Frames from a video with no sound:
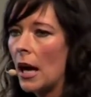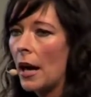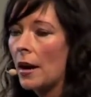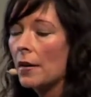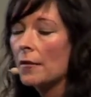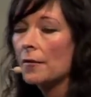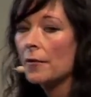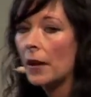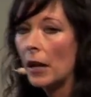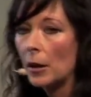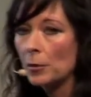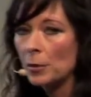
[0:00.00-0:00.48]

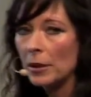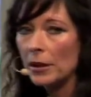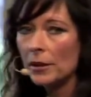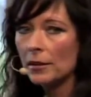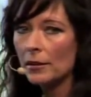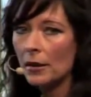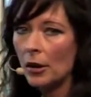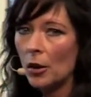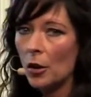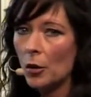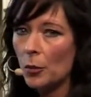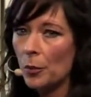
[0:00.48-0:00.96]
family
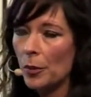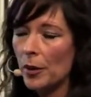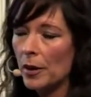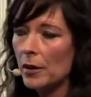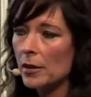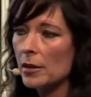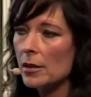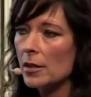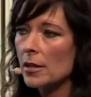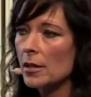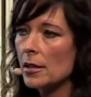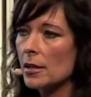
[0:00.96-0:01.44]

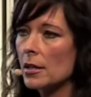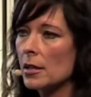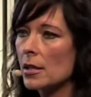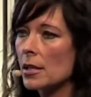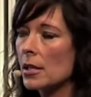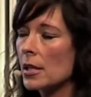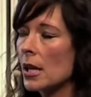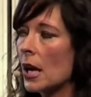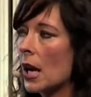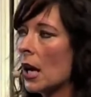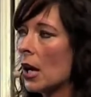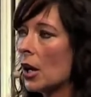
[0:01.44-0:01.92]
therapists,
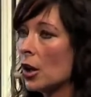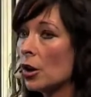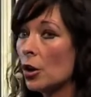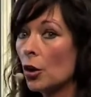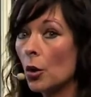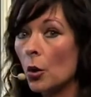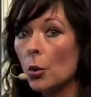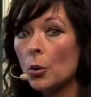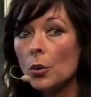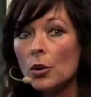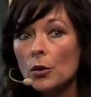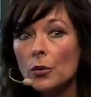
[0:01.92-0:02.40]

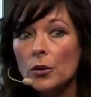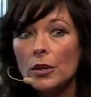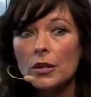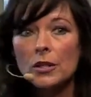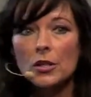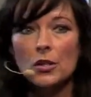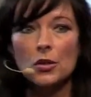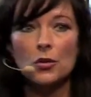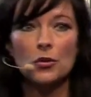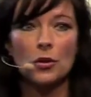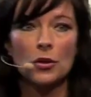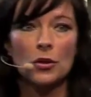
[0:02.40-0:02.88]
yoga
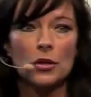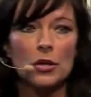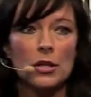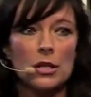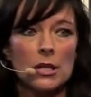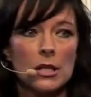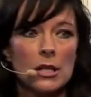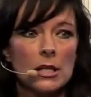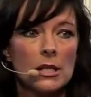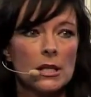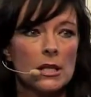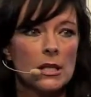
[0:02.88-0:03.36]

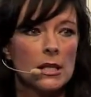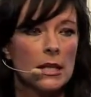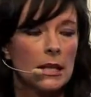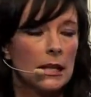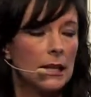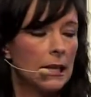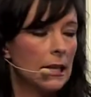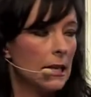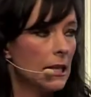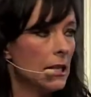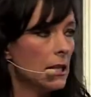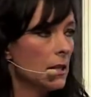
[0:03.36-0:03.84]
instructors,
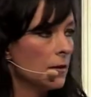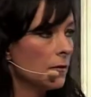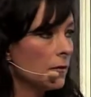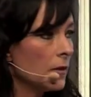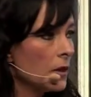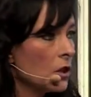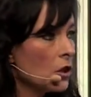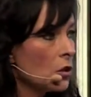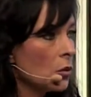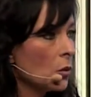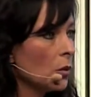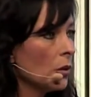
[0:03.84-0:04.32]

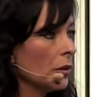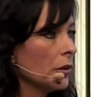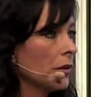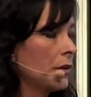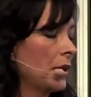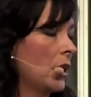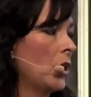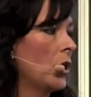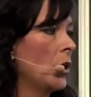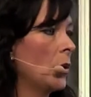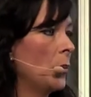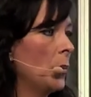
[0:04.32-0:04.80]
individual
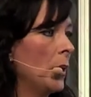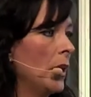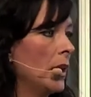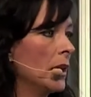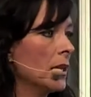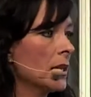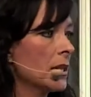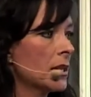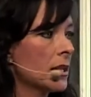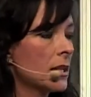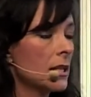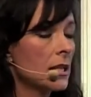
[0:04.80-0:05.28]

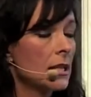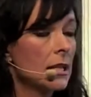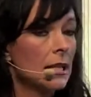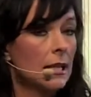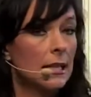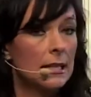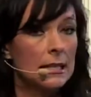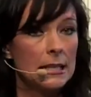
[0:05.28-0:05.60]
therapists,